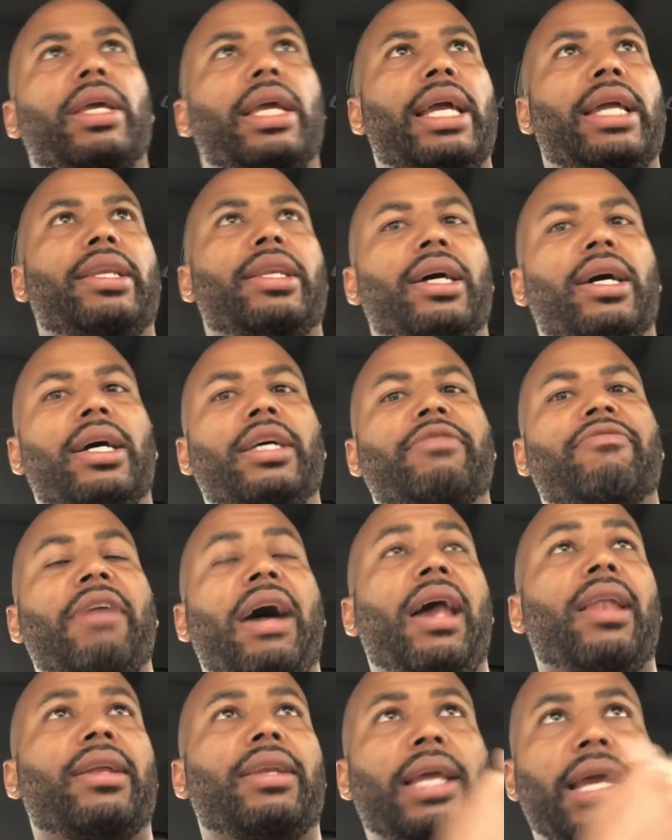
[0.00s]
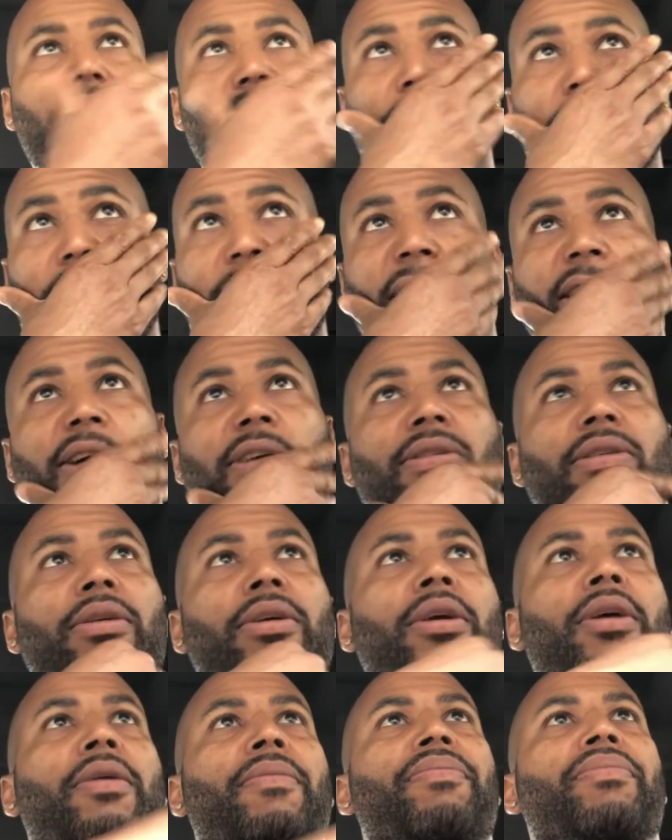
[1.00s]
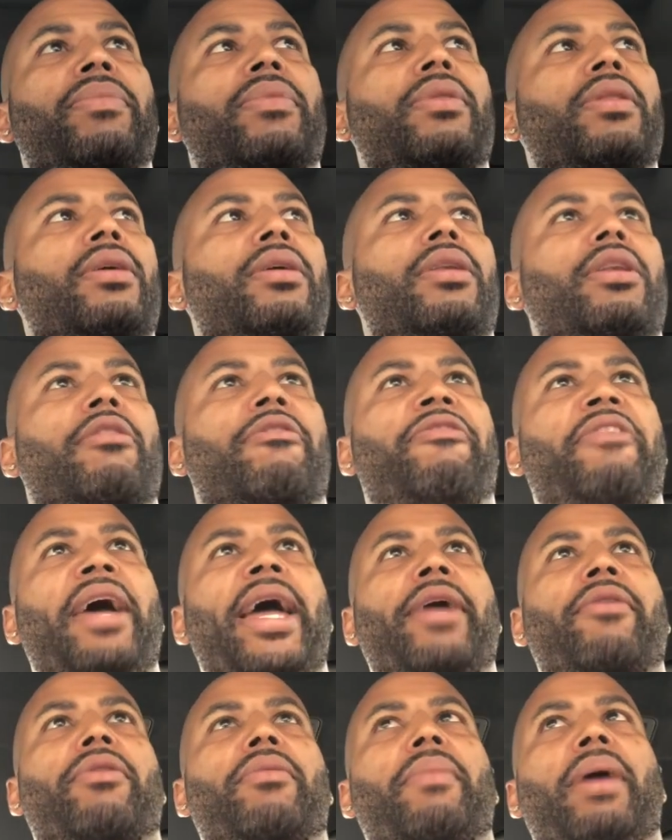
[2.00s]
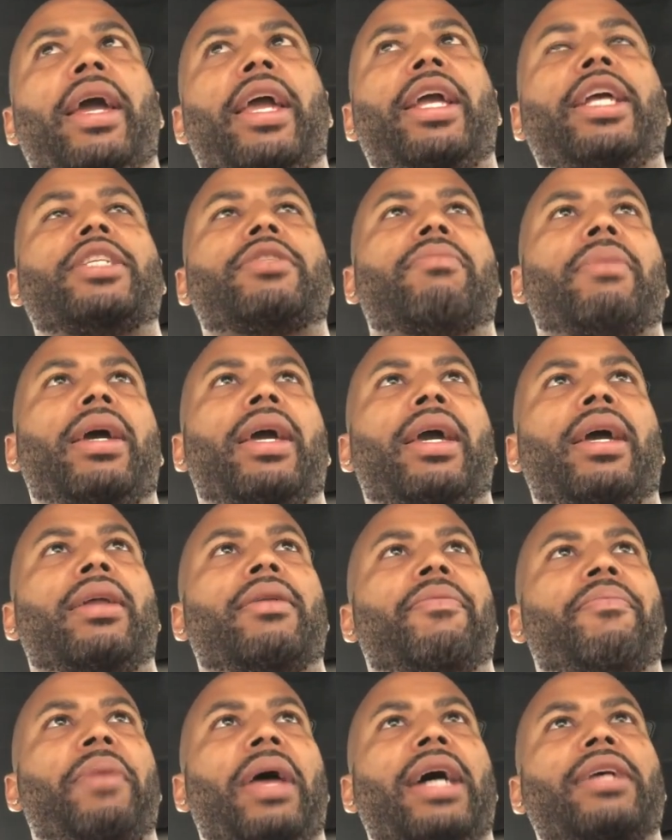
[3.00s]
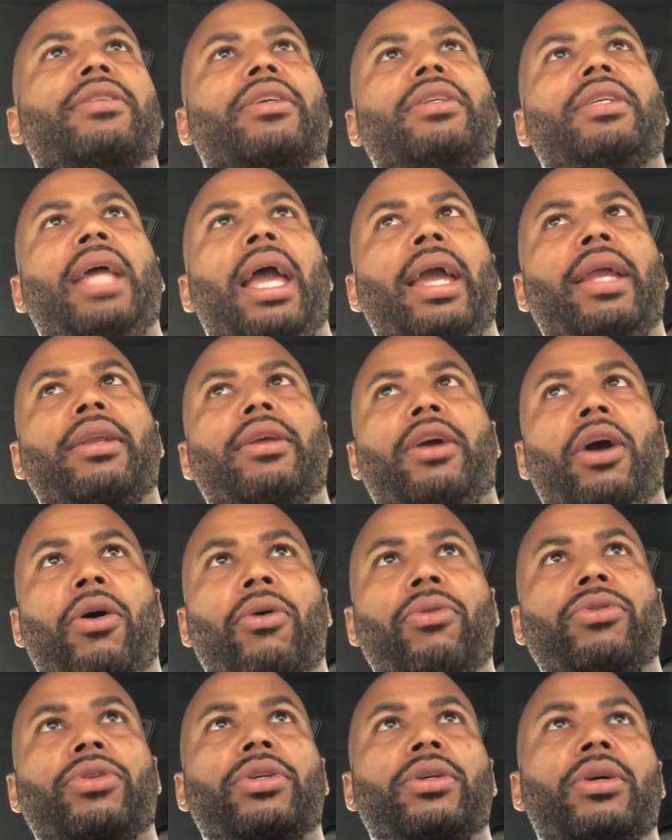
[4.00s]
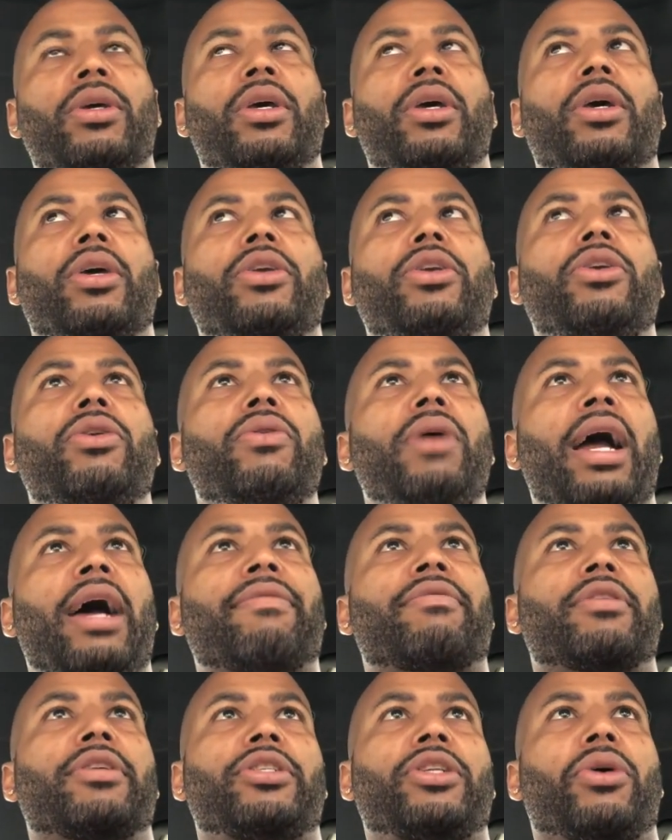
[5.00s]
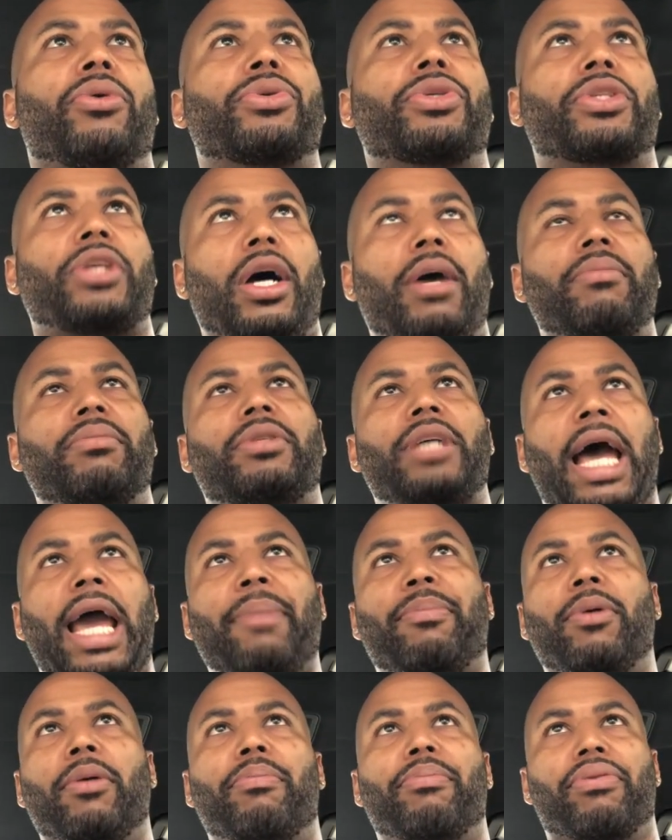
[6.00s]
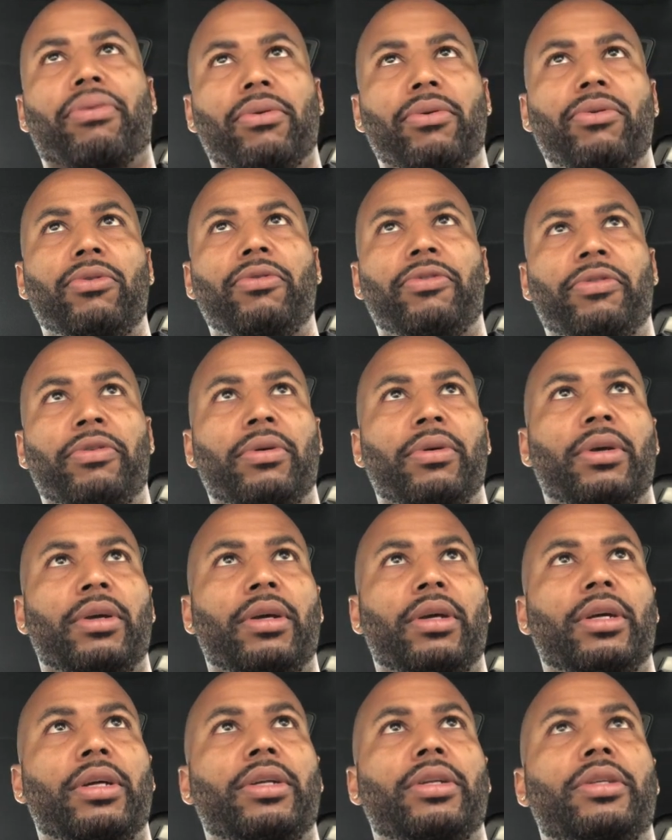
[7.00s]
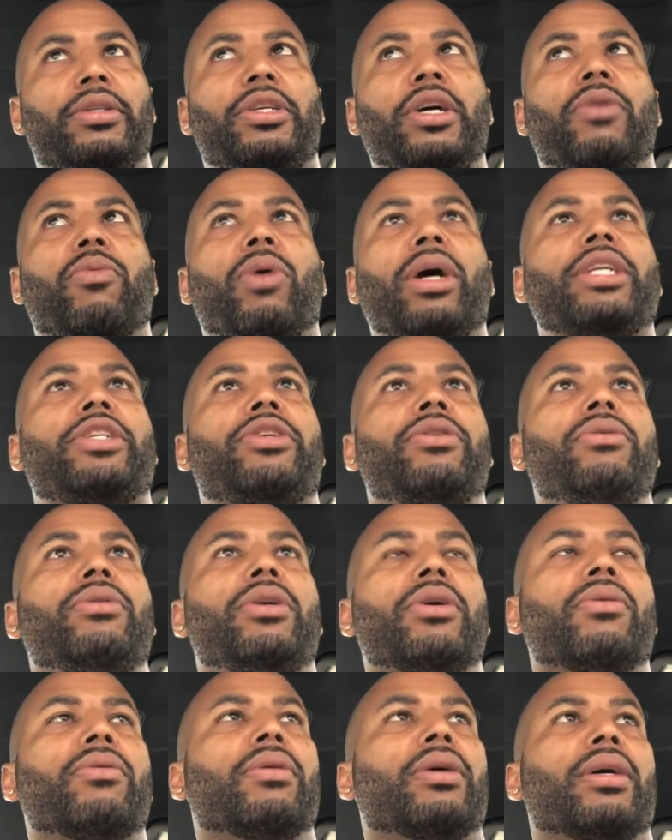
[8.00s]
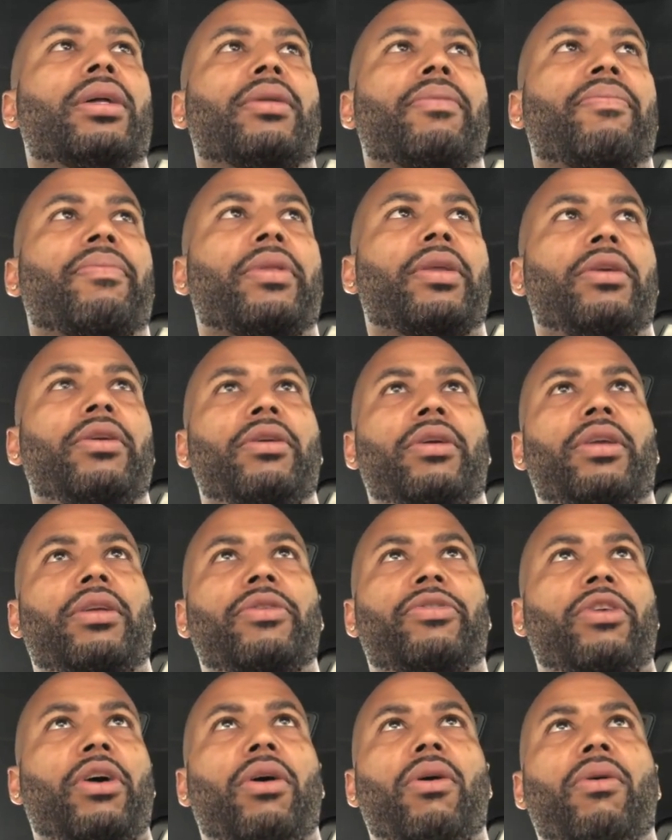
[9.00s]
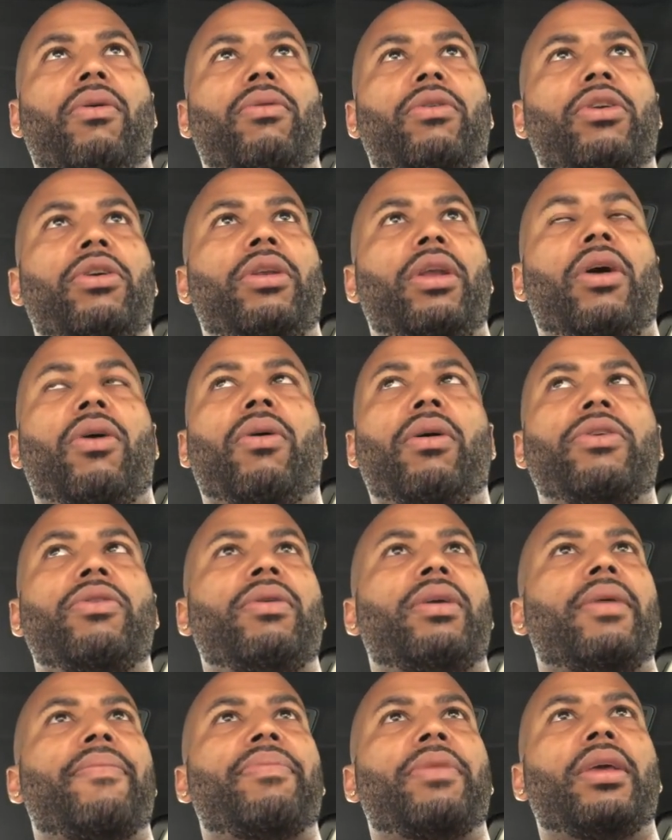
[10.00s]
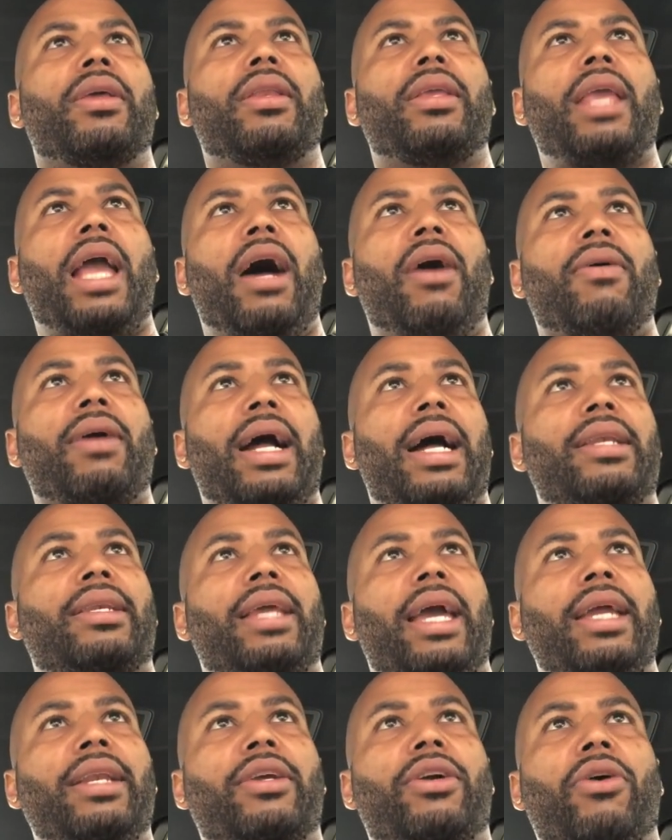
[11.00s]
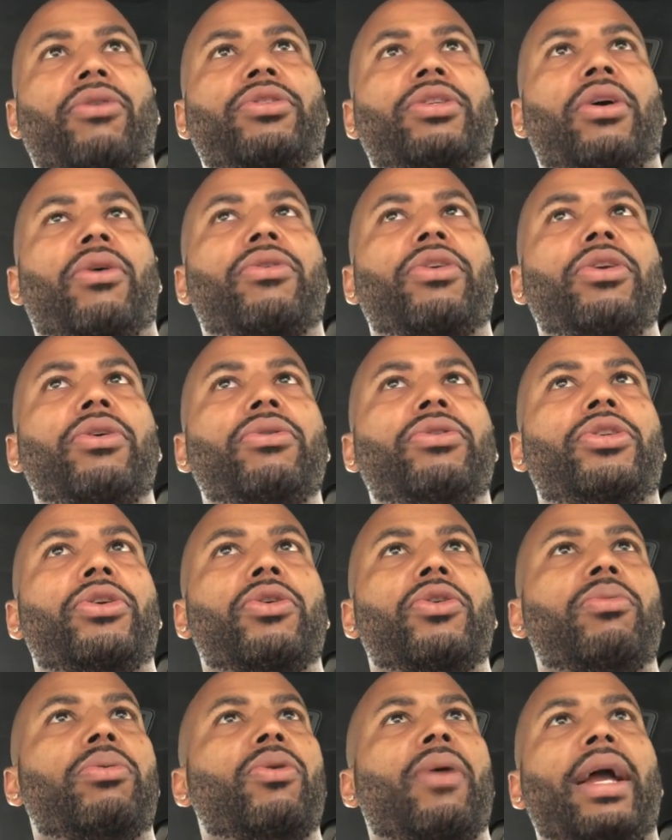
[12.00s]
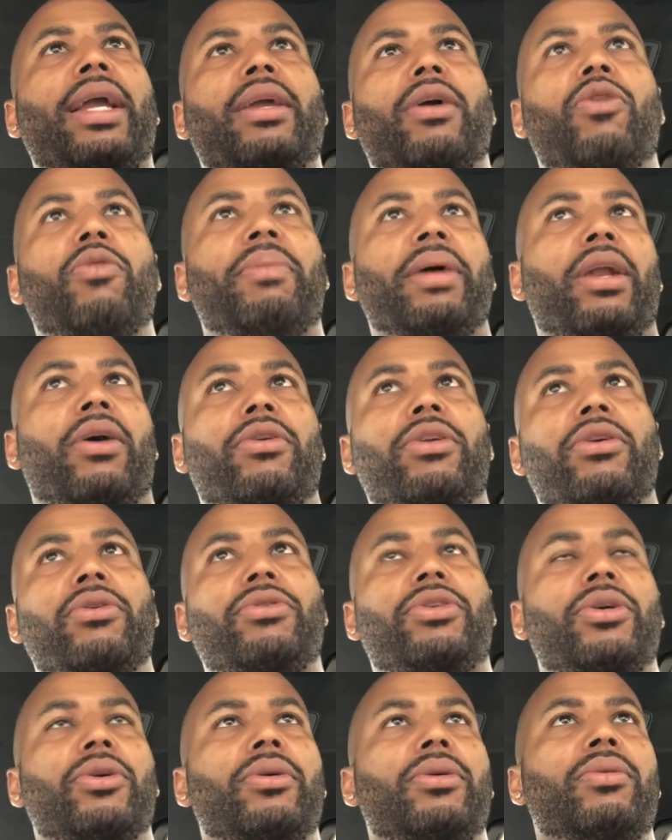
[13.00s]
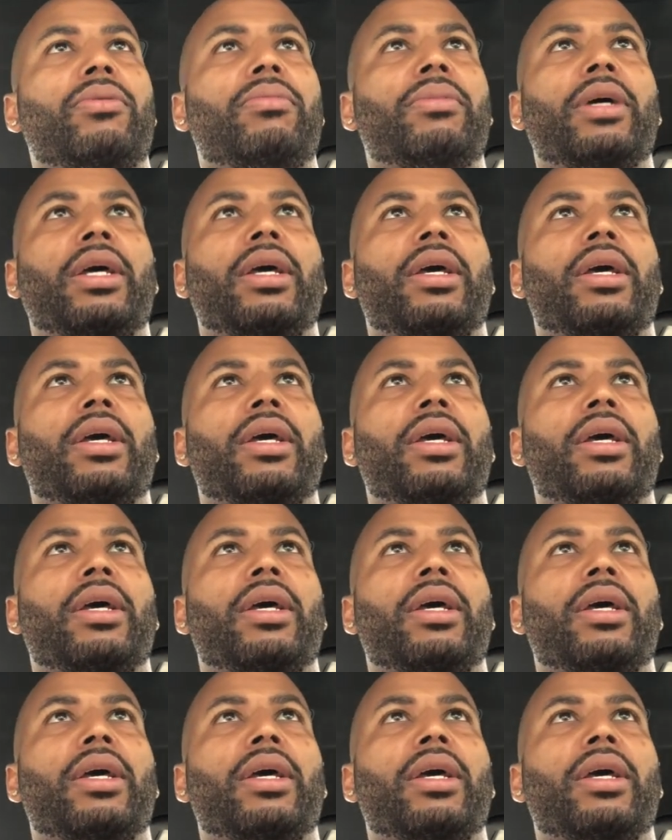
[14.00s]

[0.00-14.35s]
it does validate the girls, the fact remains, man, as a dating coach, you have to show some type of proof to what you're doing. So, you know, y'all got dating coaches on YouTube who been on YouTube